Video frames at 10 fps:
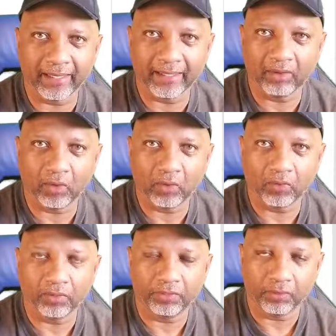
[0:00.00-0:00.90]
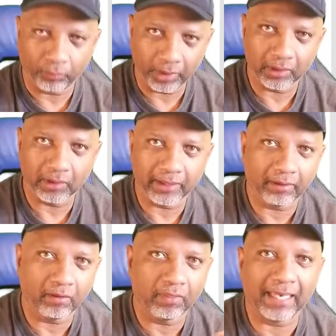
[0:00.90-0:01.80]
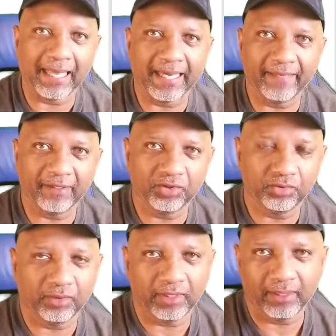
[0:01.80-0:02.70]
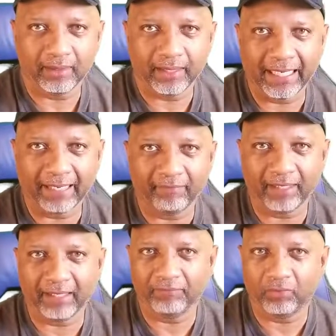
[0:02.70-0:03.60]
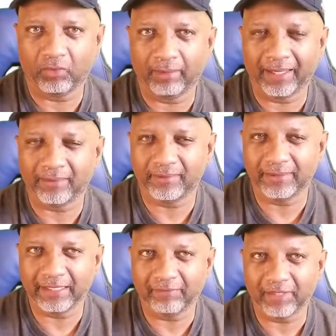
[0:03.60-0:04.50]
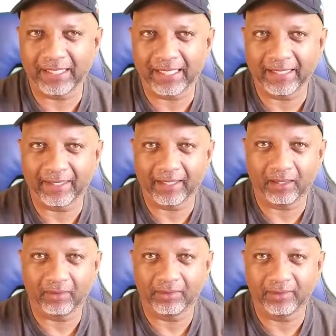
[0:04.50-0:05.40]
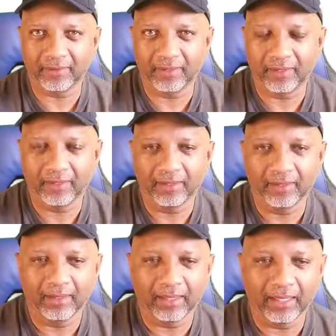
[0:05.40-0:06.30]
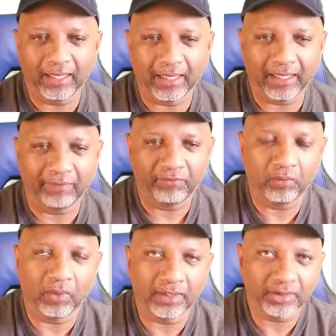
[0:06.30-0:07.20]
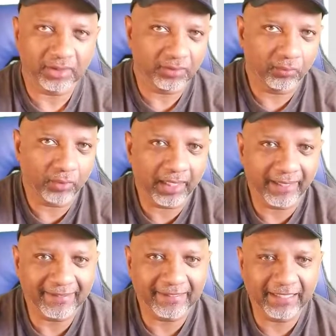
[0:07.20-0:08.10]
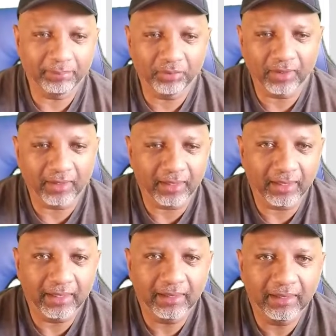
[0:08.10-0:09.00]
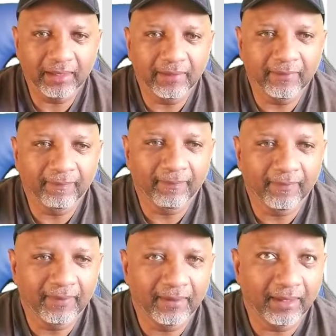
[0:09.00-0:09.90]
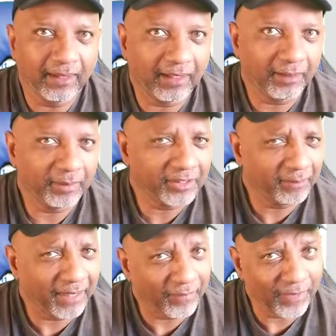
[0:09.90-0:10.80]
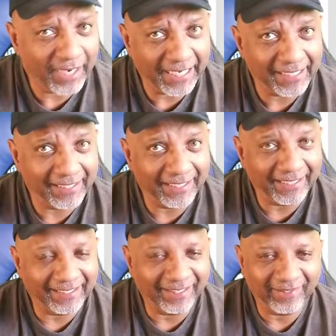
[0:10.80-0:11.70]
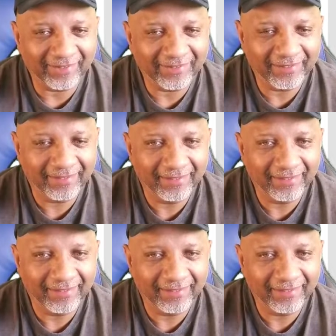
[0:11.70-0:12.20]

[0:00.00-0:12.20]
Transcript: and all the reel and all the line that you'll need. They have that for about $79. And if you want just the rod separately, it's about $99.